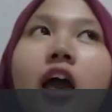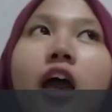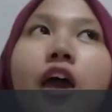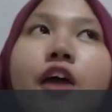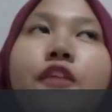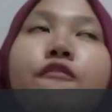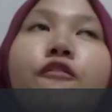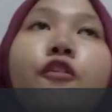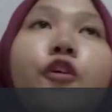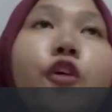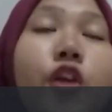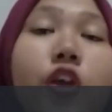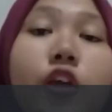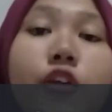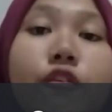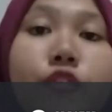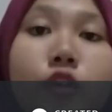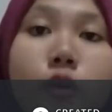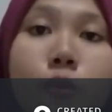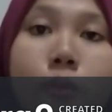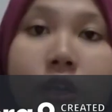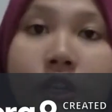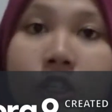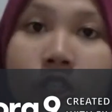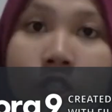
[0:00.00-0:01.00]
And for your
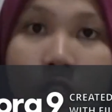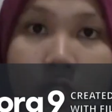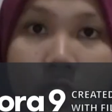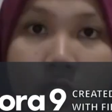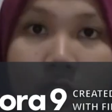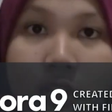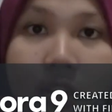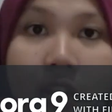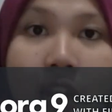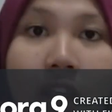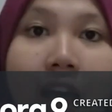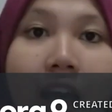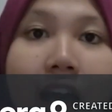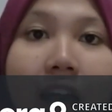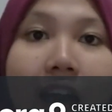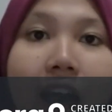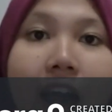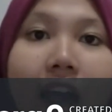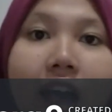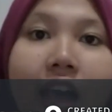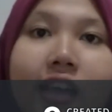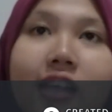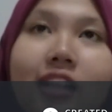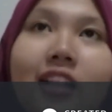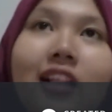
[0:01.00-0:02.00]
information,
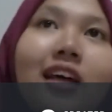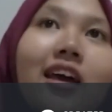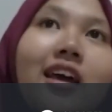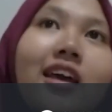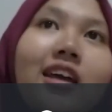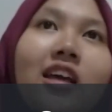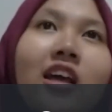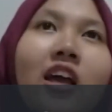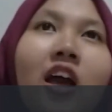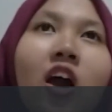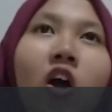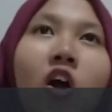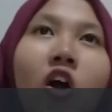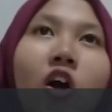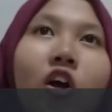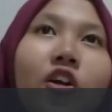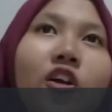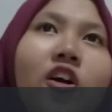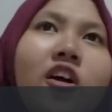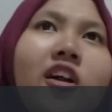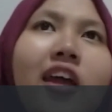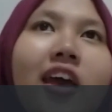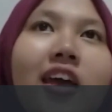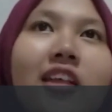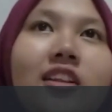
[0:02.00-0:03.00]
I like
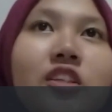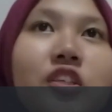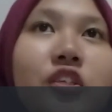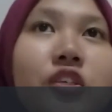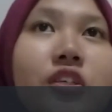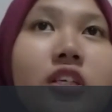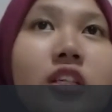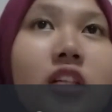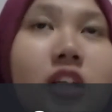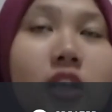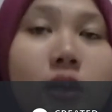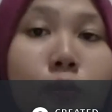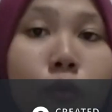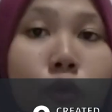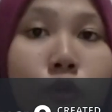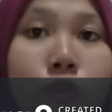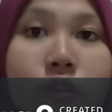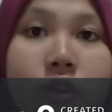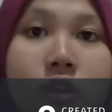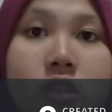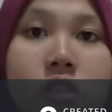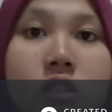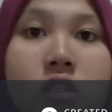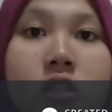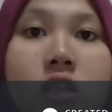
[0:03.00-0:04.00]
horror and thriller
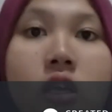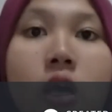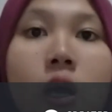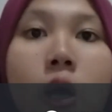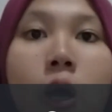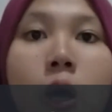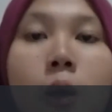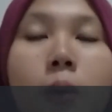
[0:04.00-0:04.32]
movies.